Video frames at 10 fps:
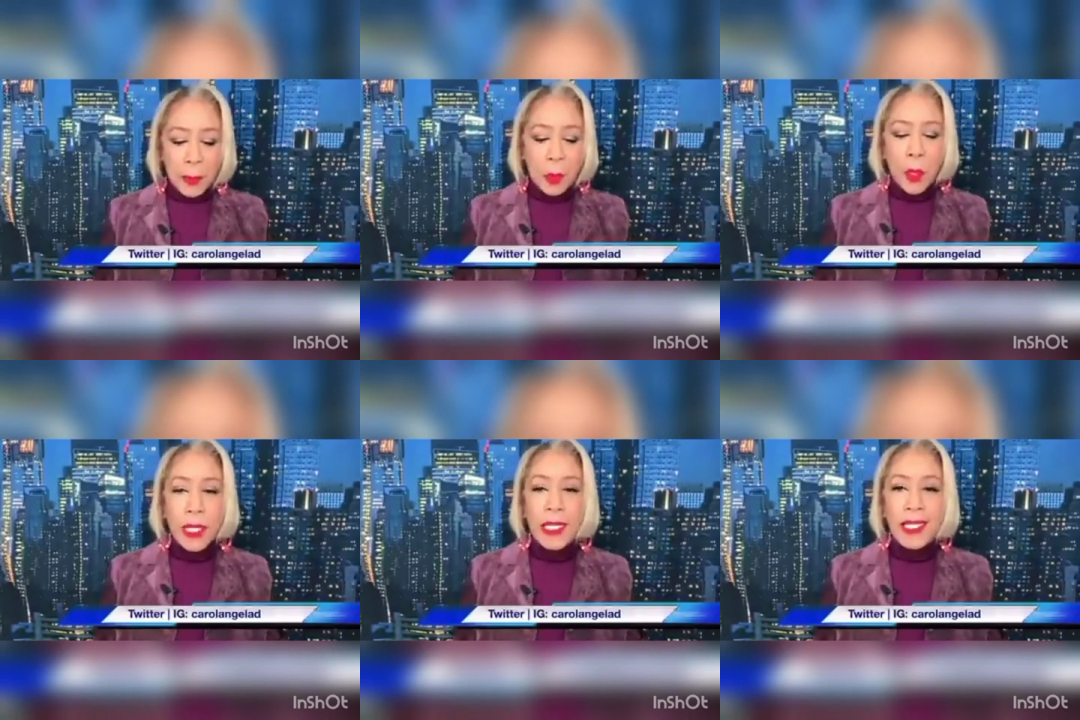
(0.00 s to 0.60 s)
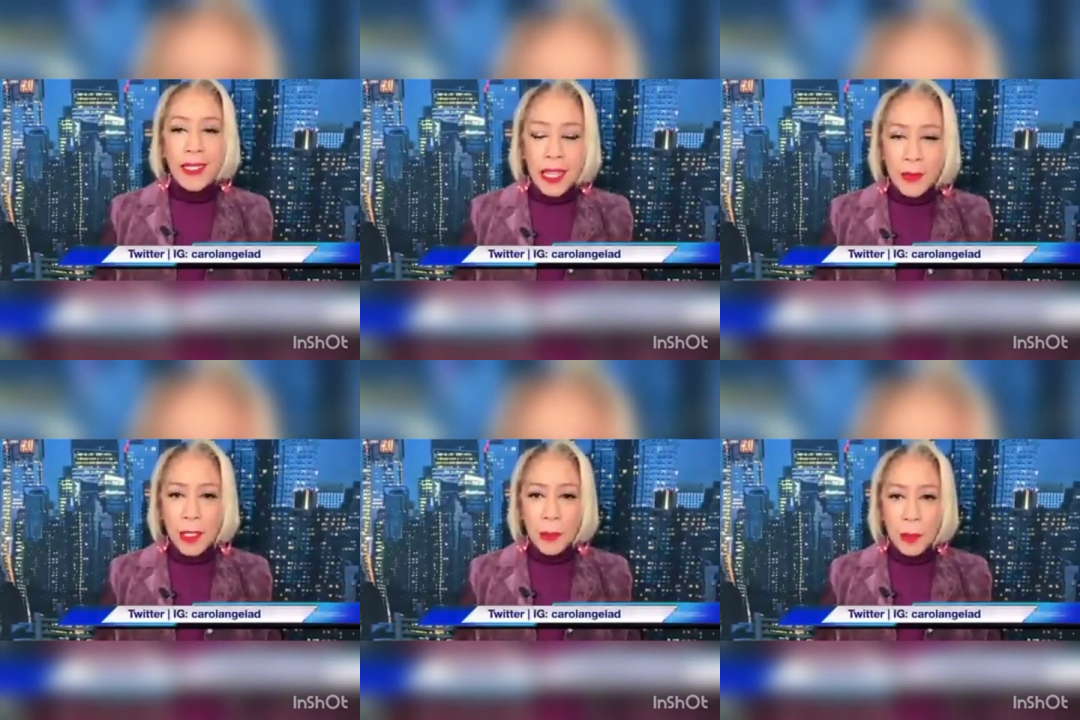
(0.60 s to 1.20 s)
More than
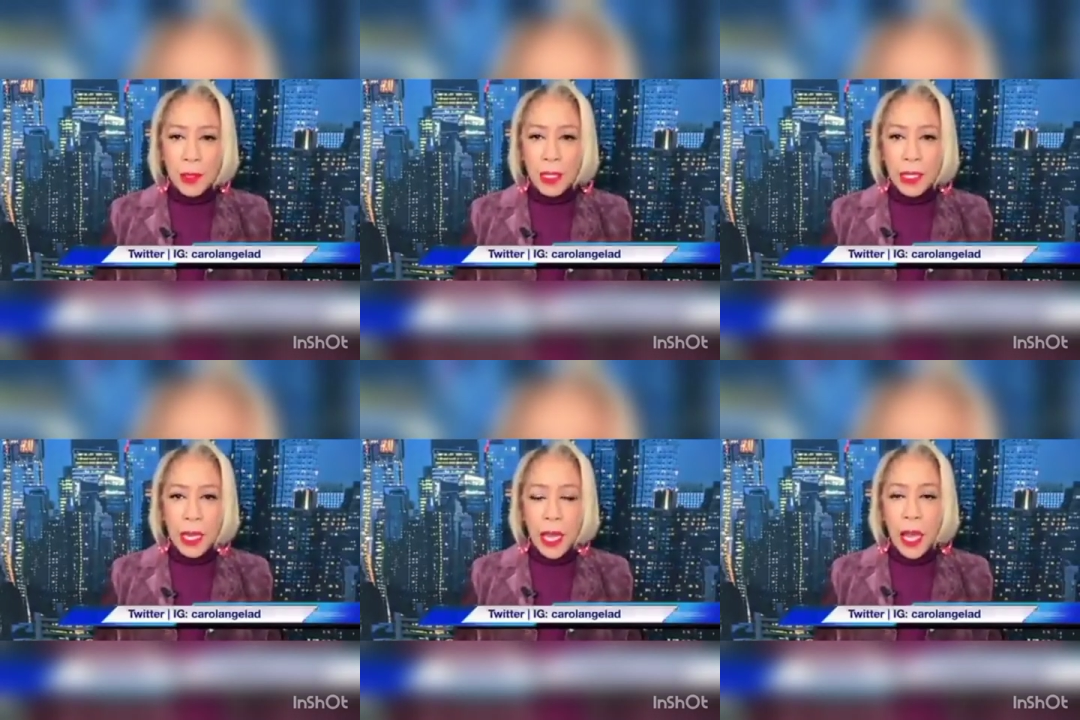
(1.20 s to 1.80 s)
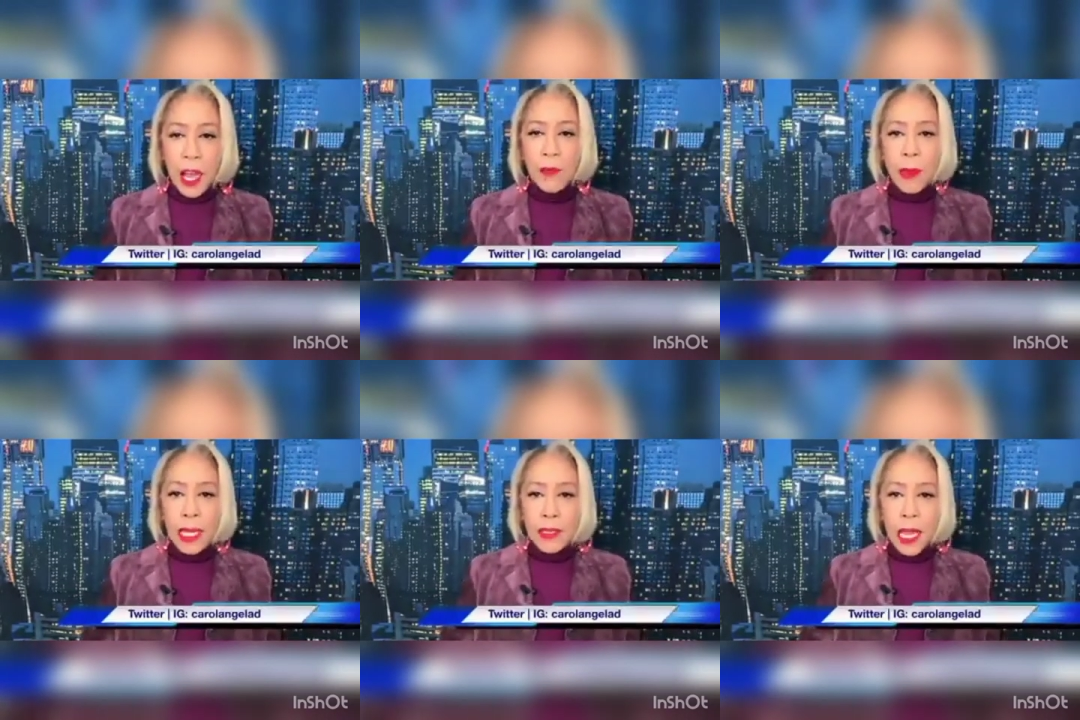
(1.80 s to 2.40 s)
70% of
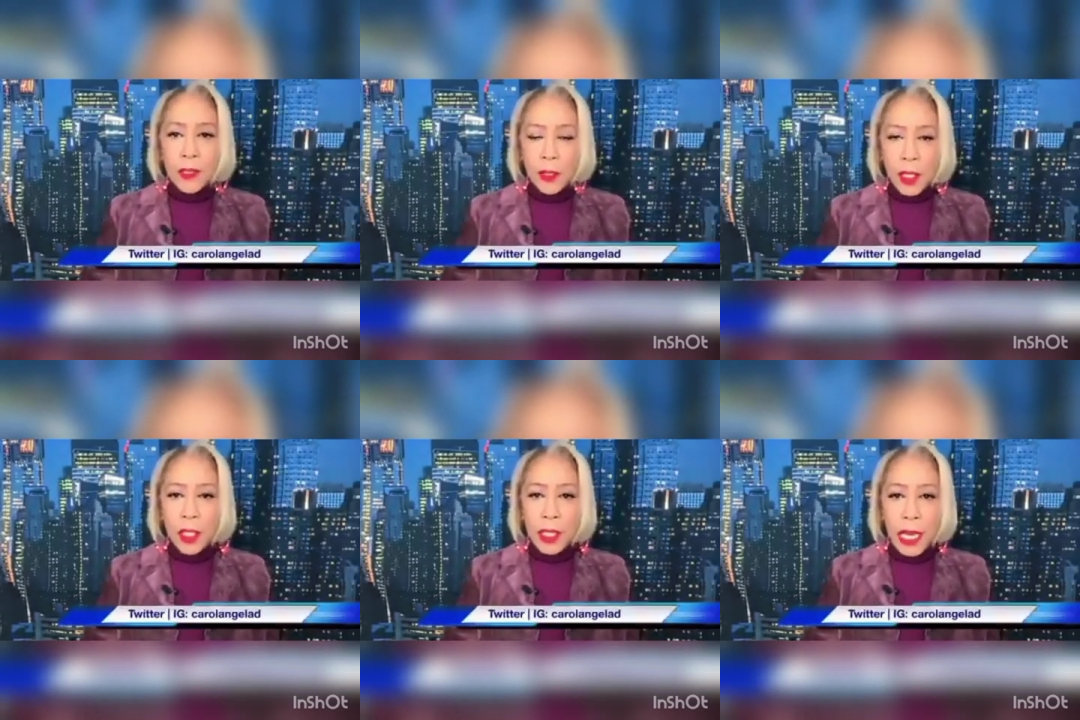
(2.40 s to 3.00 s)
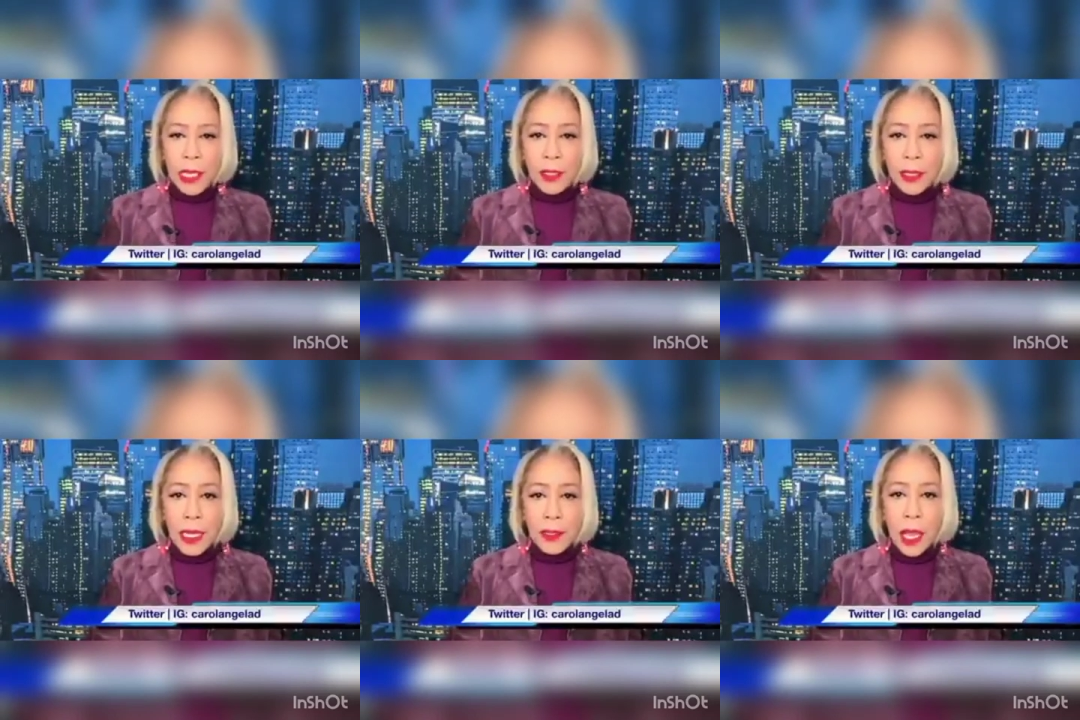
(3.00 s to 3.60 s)
black doctors in the United
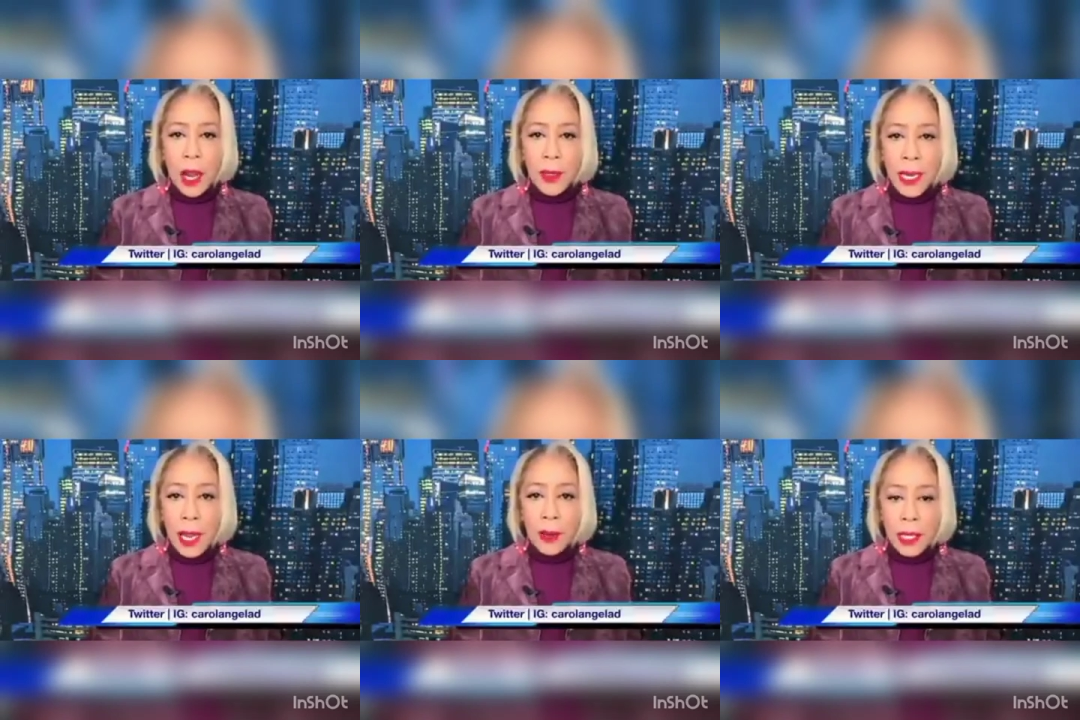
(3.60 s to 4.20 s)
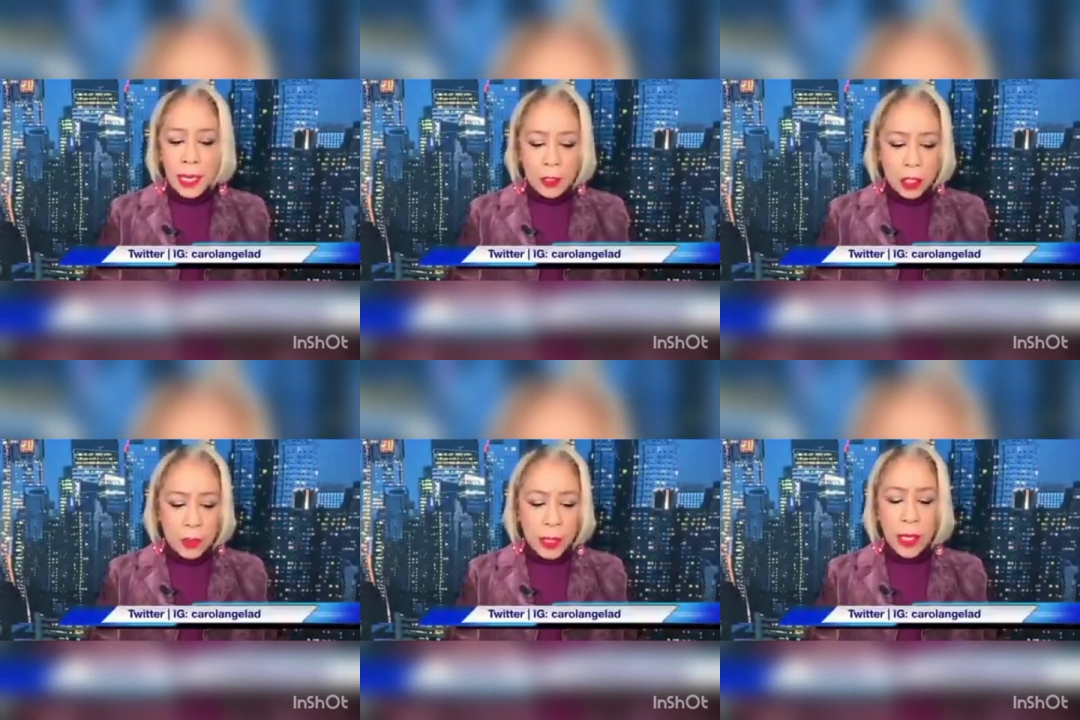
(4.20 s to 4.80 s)
States are now of
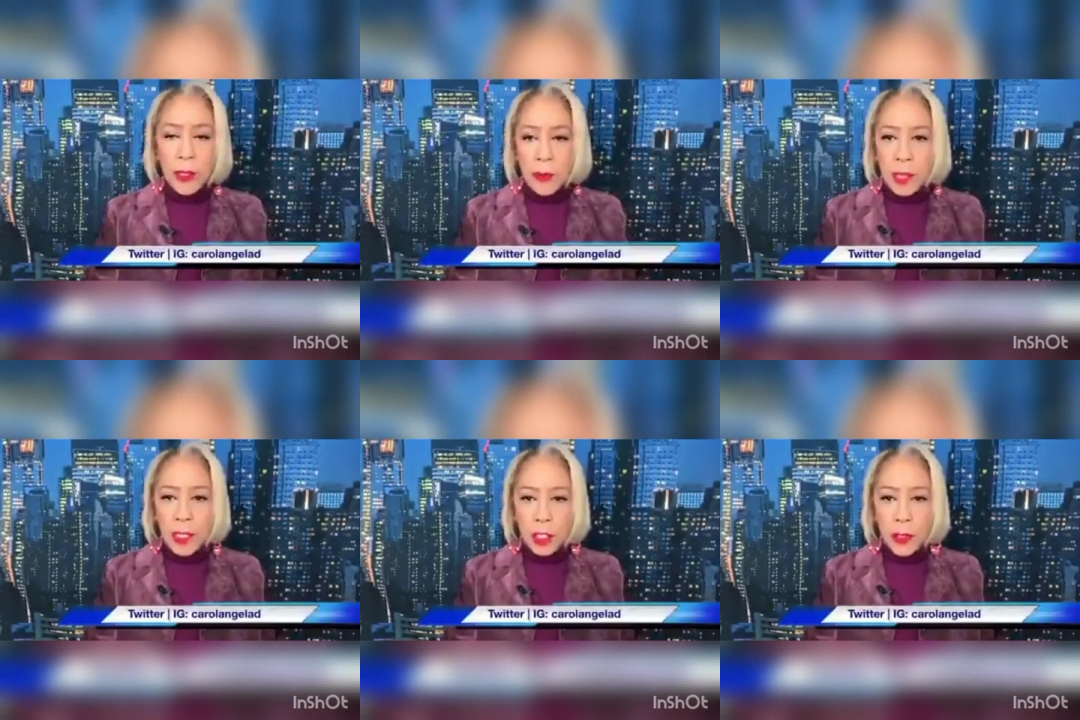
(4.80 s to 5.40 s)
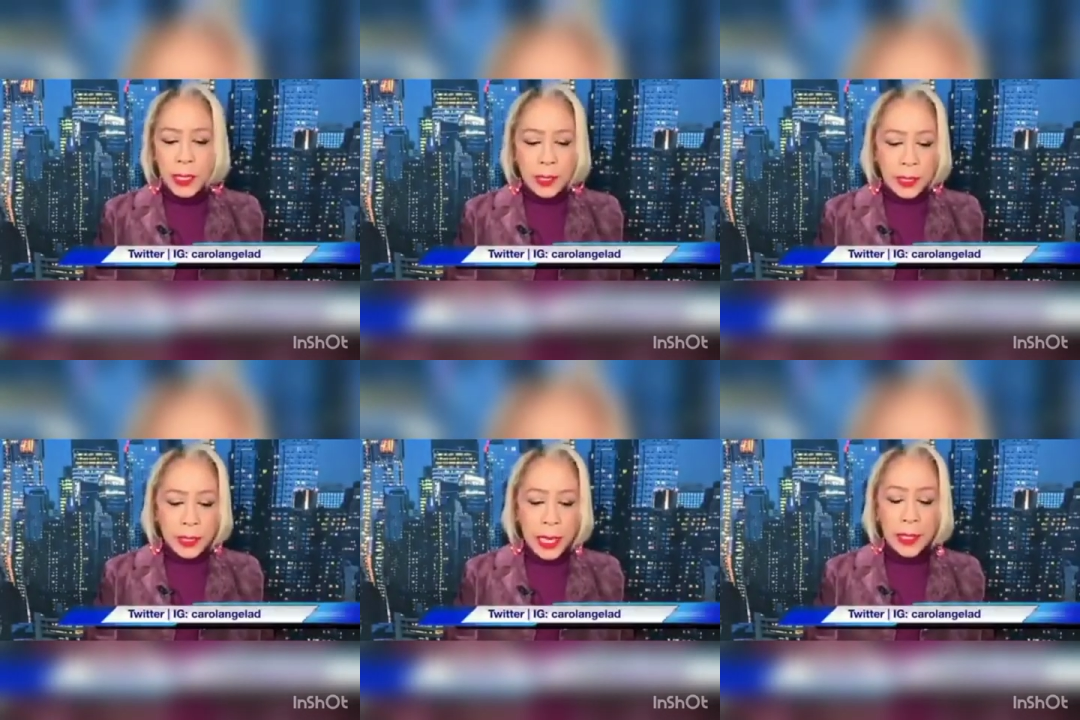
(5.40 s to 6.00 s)
Nigerian
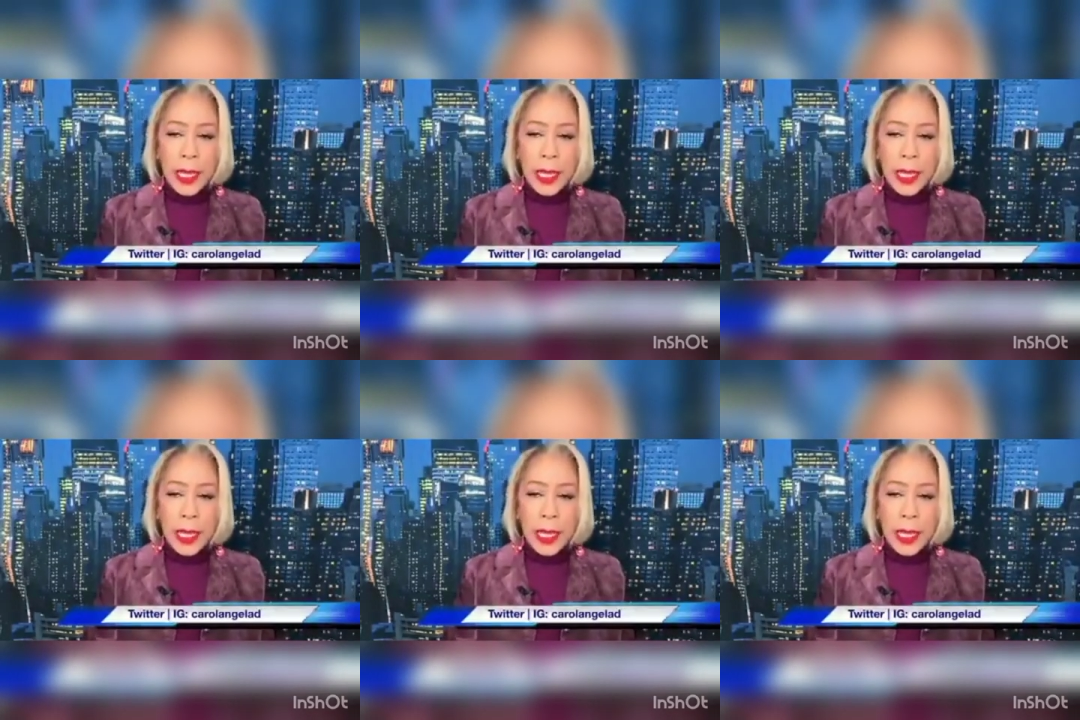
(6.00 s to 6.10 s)
descent.